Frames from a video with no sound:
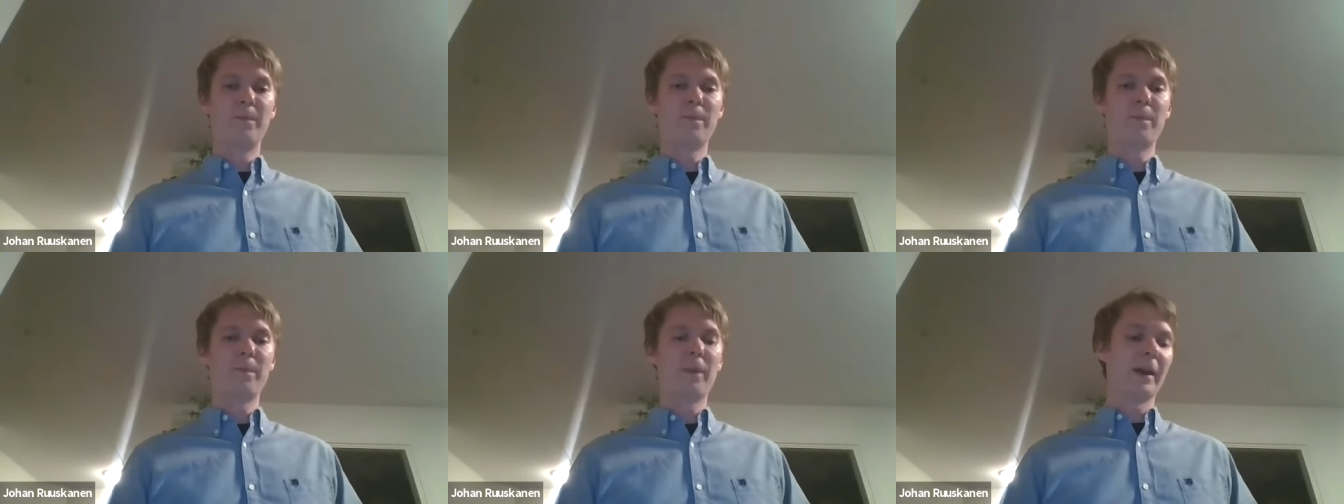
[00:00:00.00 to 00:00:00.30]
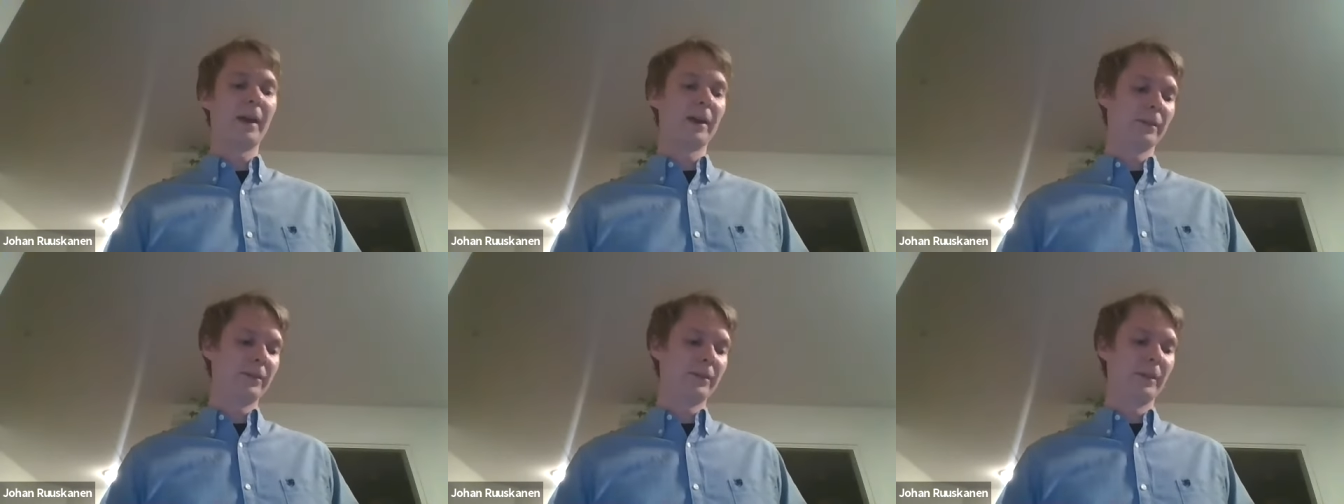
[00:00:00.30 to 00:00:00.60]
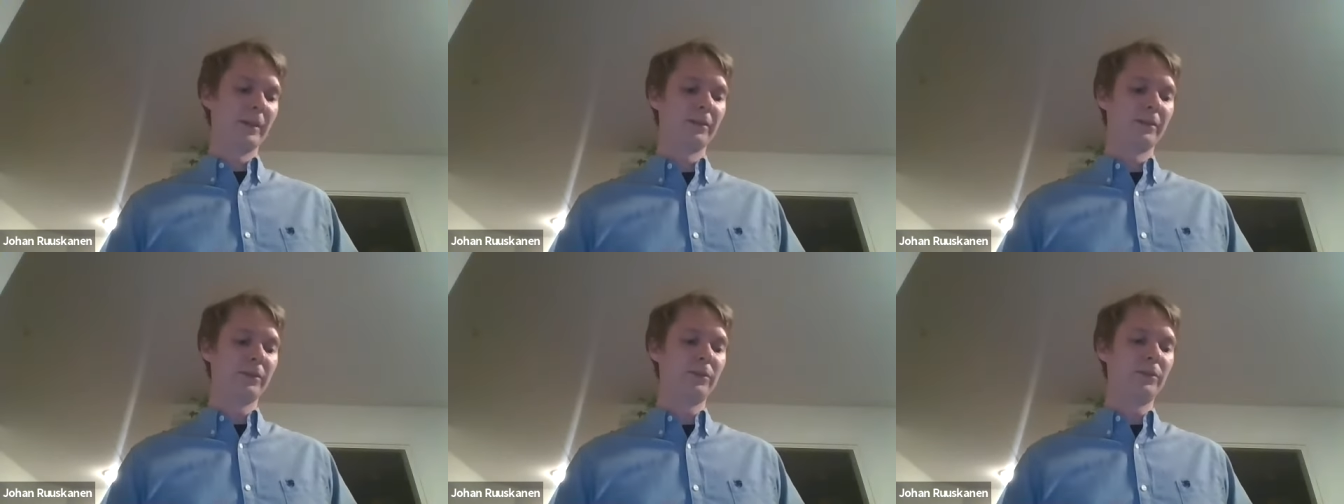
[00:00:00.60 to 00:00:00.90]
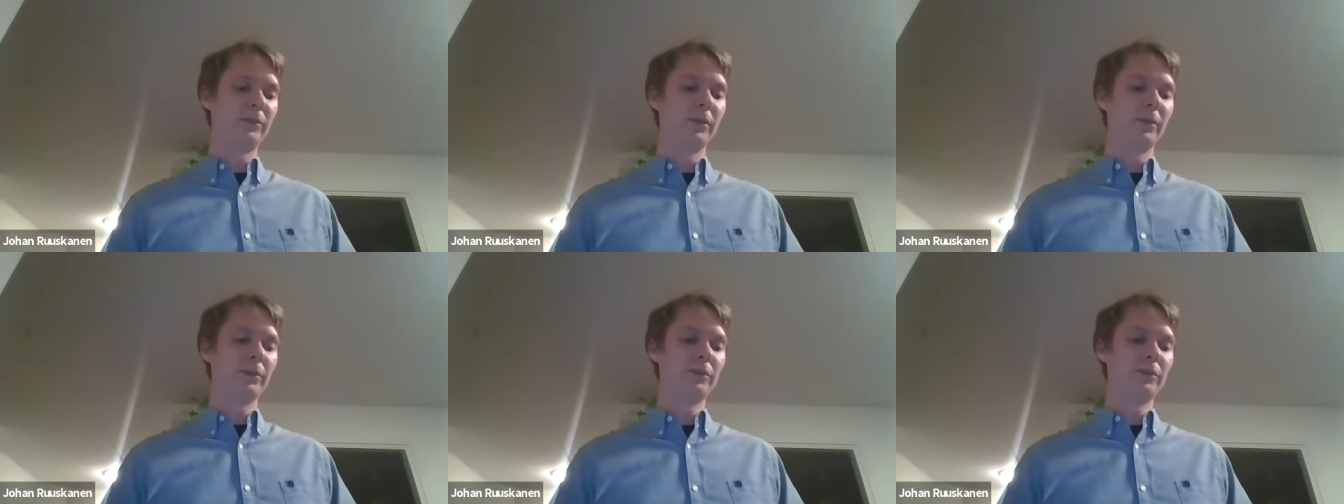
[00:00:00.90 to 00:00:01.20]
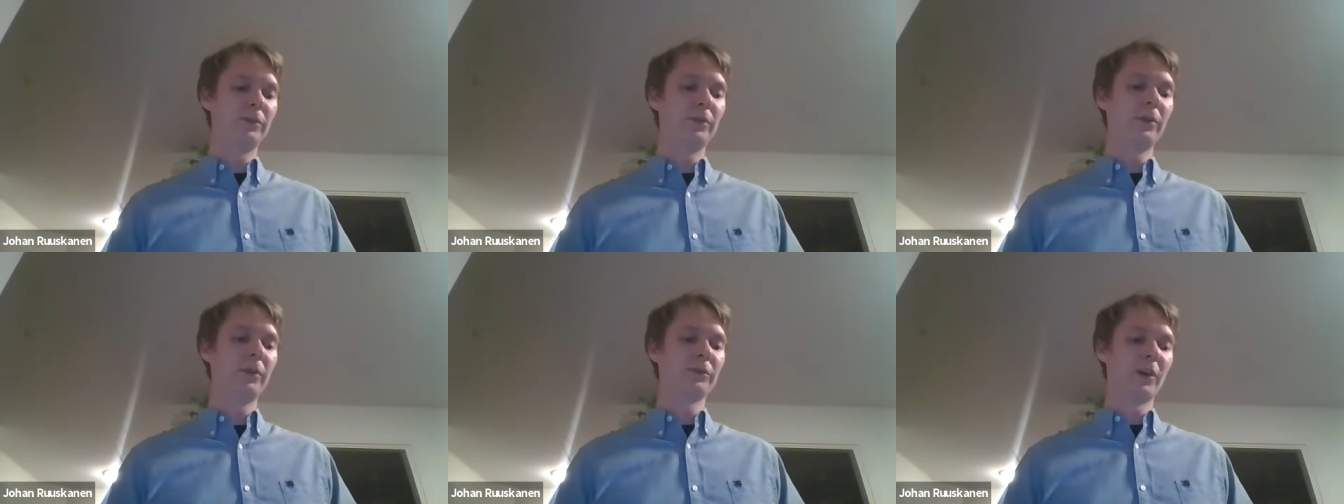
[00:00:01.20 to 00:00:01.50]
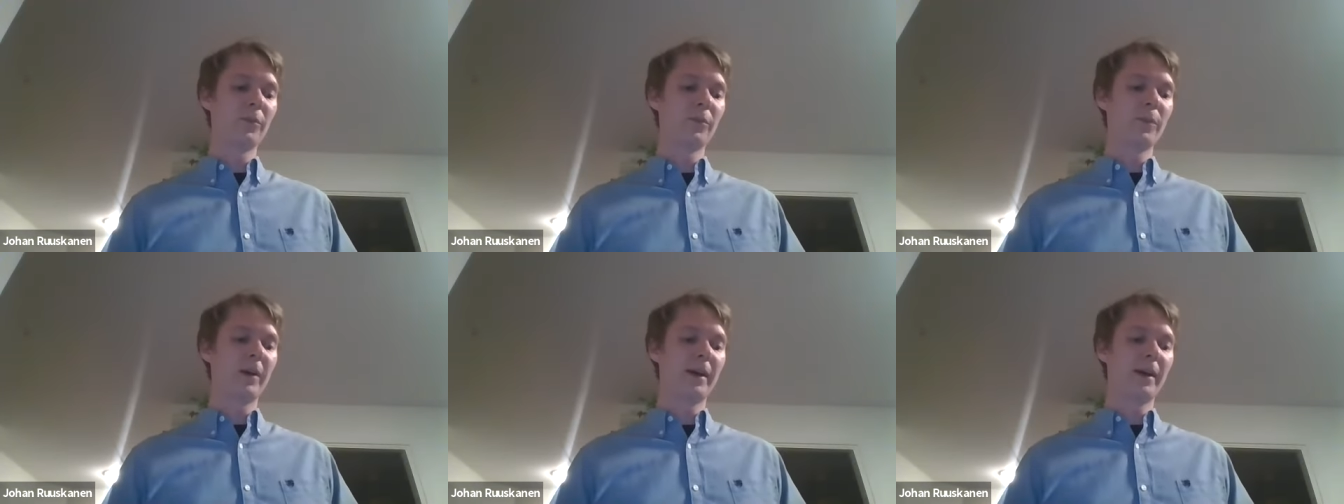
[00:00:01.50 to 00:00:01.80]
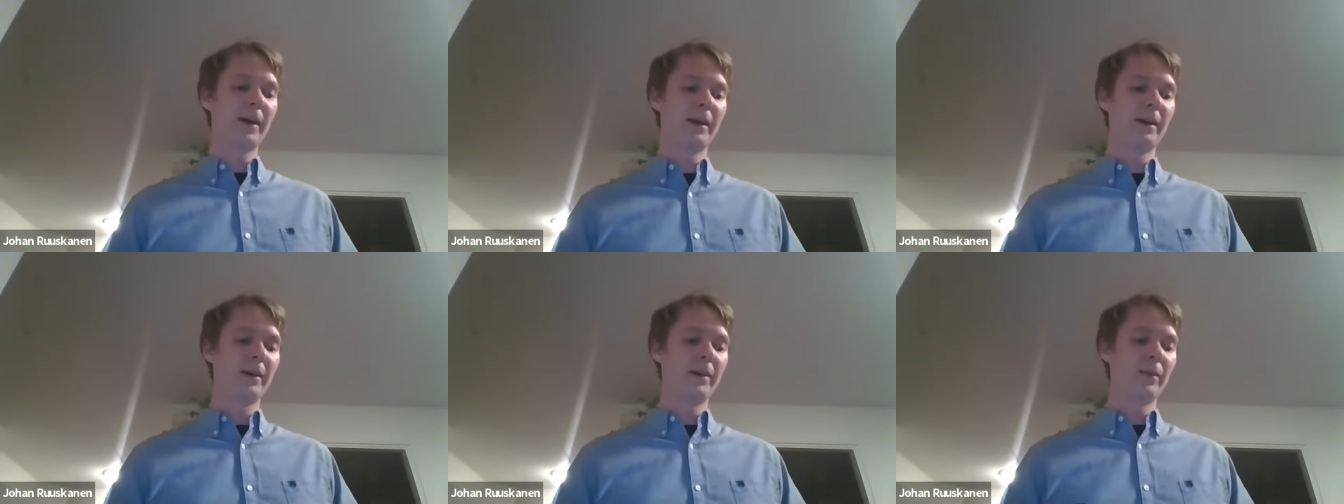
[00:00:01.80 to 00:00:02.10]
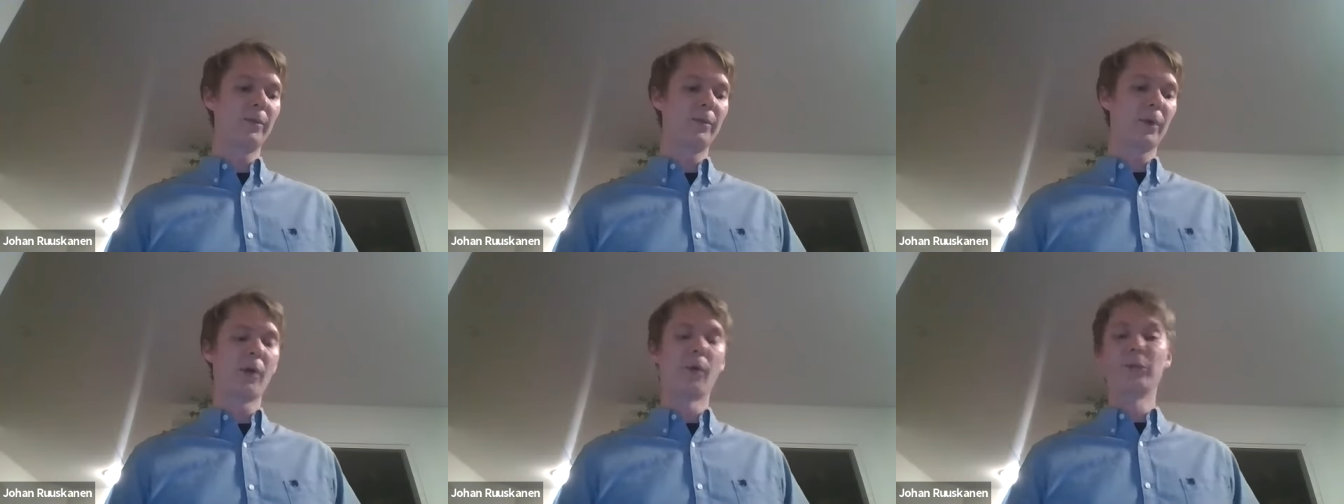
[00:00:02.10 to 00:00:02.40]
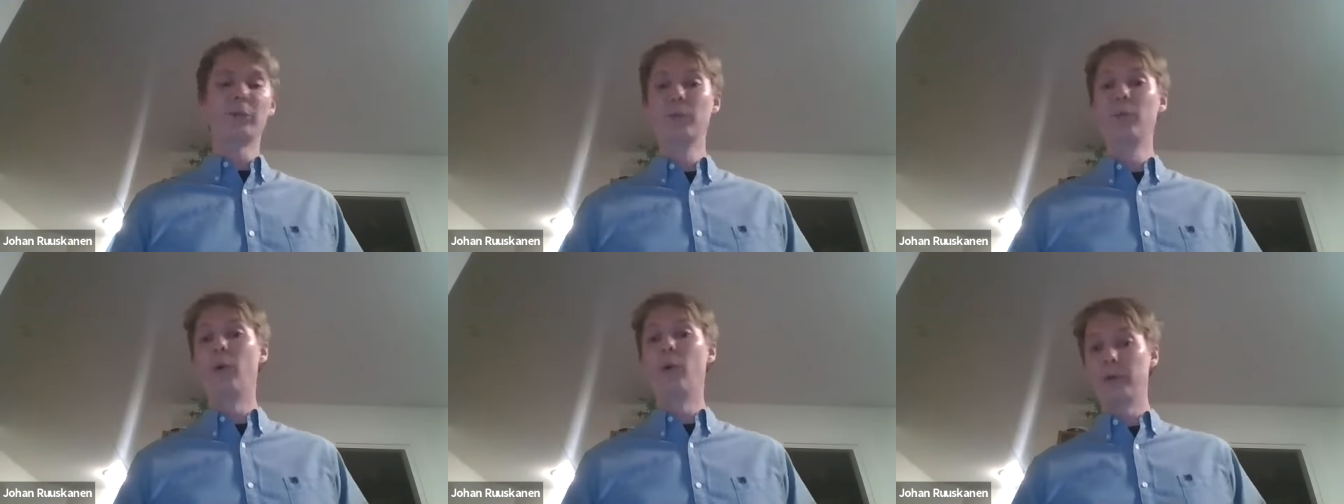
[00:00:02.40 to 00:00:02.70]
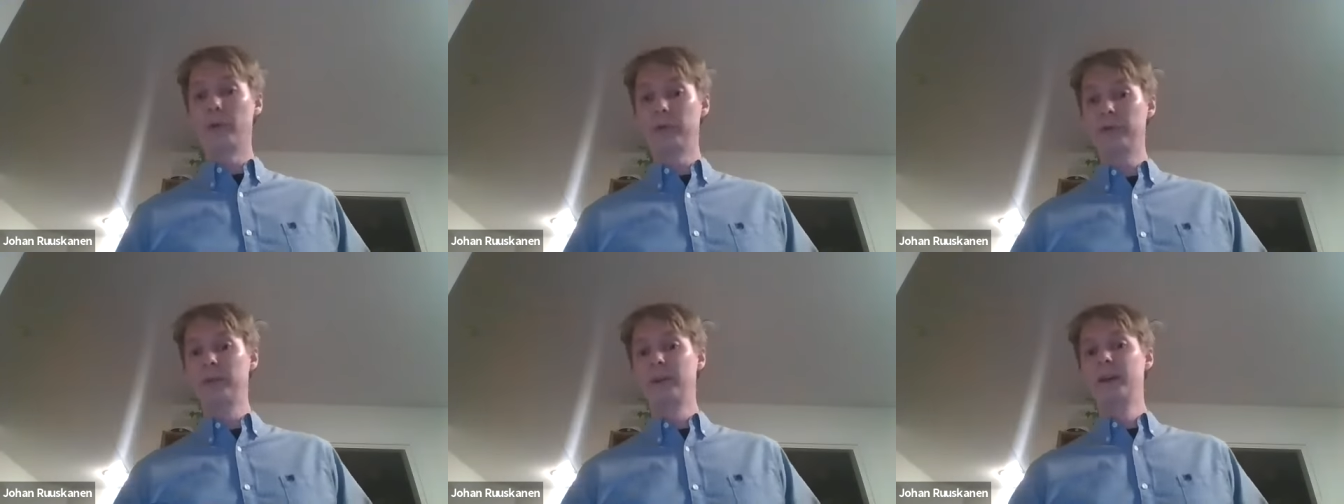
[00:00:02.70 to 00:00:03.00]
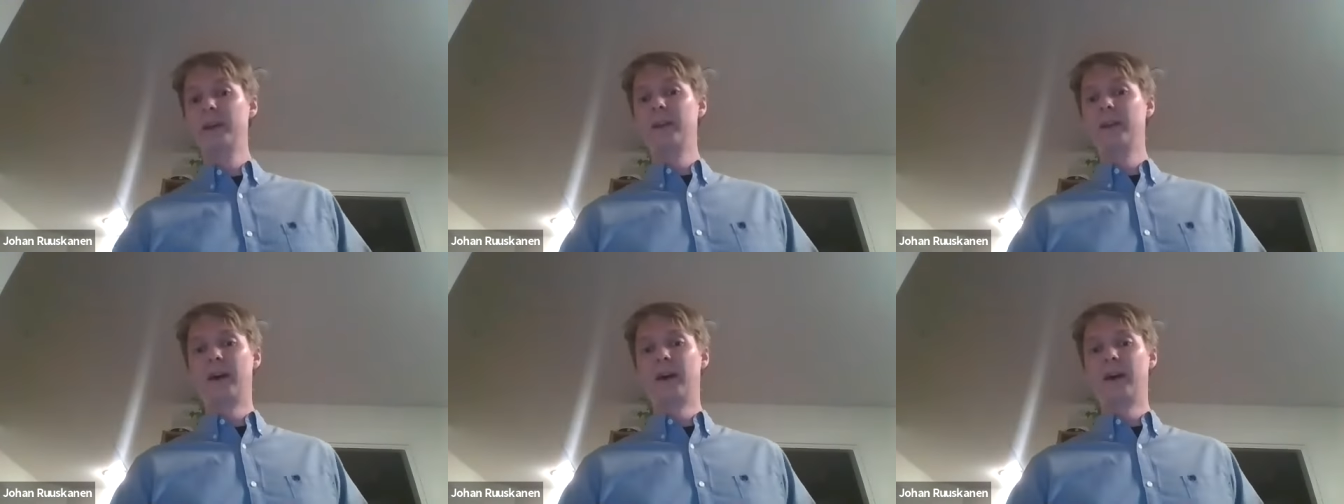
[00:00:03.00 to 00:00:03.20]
GSQPS system becomes worse